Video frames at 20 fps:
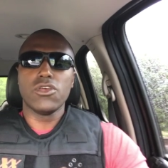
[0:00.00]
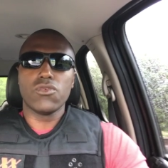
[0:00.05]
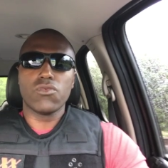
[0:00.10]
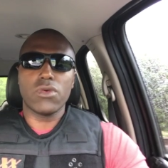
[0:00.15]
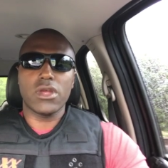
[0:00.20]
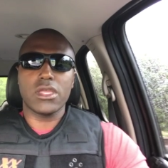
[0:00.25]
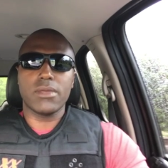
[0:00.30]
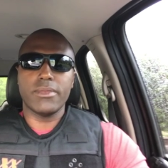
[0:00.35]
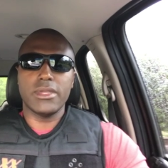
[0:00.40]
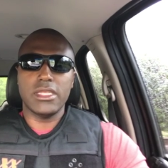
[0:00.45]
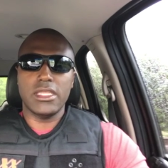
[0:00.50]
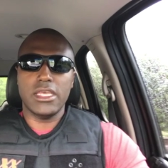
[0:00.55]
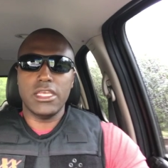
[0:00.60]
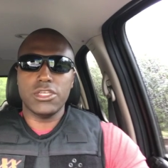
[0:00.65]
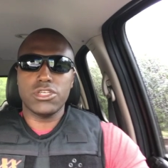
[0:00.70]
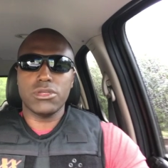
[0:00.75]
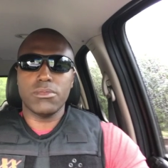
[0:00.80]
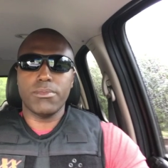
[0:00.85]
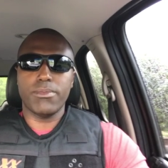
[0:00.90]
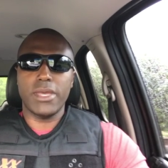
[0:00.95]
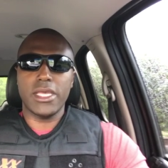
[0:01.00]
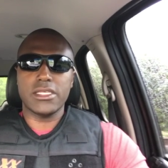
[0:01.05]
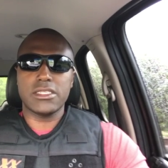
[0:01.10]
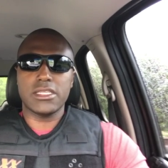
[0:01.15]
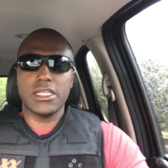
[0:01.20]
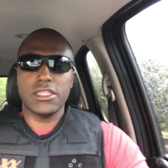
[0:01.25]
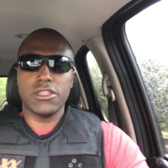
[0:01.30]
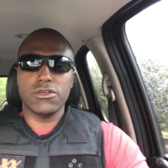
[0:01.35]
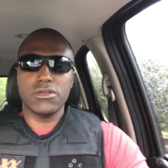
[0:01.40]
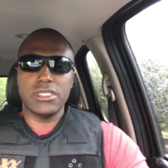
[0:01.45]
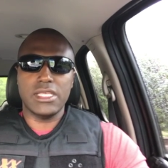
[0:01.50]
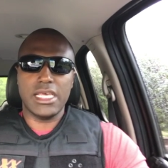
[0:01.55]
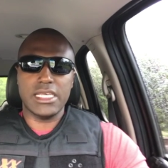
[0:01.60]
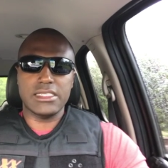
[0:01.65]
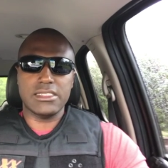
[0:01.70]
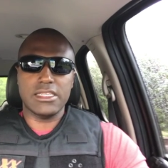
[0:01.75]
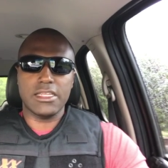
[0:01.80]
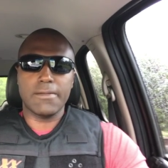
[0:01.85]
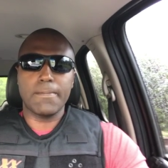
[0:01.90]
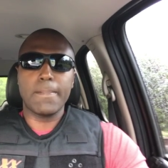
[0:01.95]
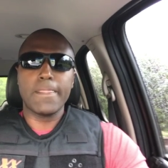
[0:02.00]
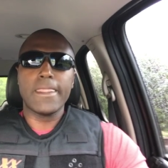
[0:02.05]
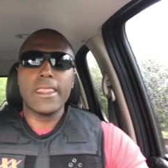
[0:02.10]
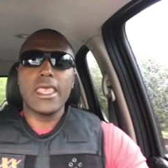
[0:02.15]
recommendation based on their testing.